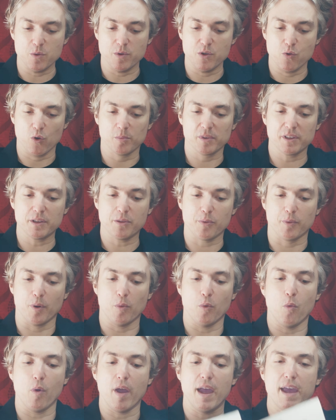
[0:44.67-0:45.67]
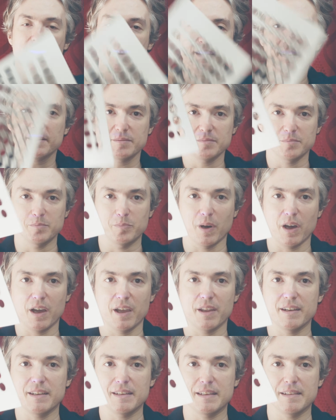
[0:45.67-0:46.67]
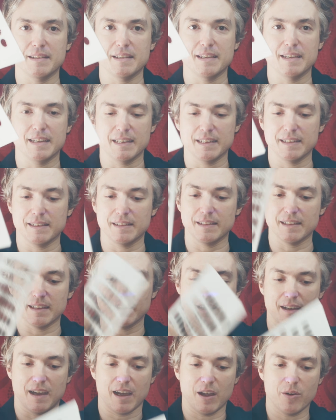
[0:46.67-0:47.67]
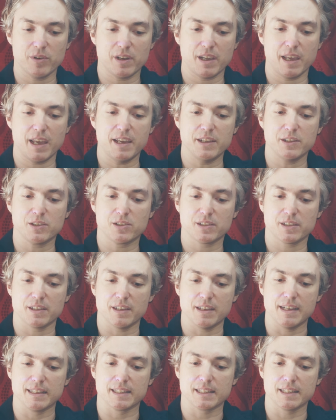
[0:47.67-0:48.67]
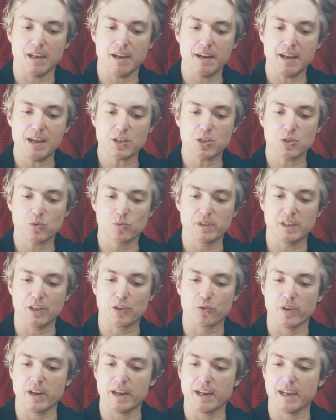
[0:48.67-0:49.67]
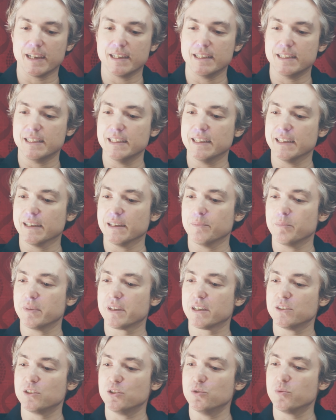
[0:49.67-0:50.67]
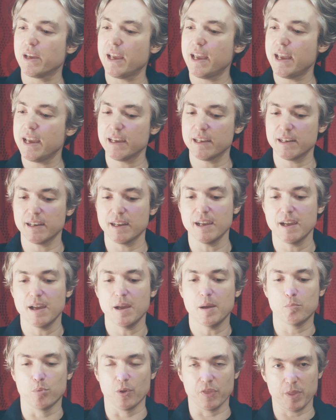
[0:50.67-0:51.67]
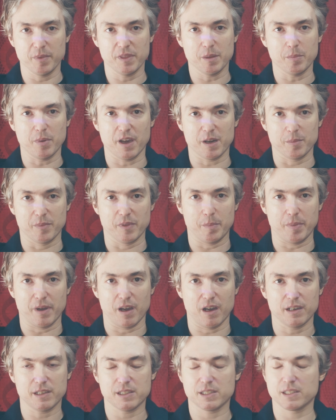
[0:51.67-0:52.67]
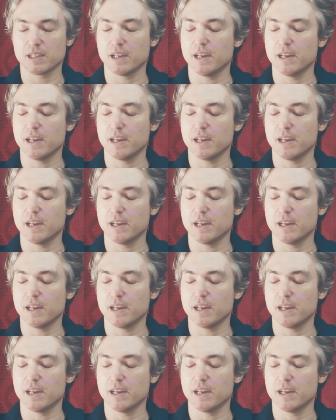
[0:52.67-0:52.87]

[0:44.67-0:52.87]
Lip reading: would normally throw away, but in our case, it's not actually a great idea because you can put them in the bottom of the box